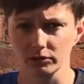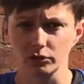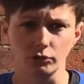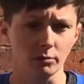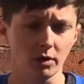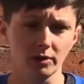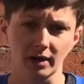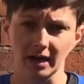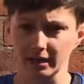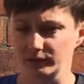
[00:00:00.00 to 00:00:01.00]
you might not
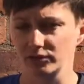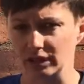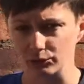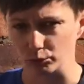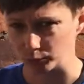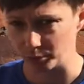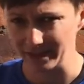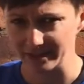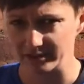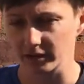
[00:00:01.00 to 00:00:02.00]
have scheduled
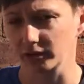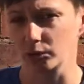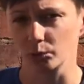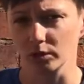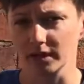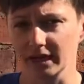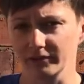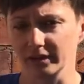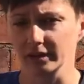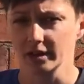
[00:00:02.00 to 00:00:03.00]
breaks like you were having,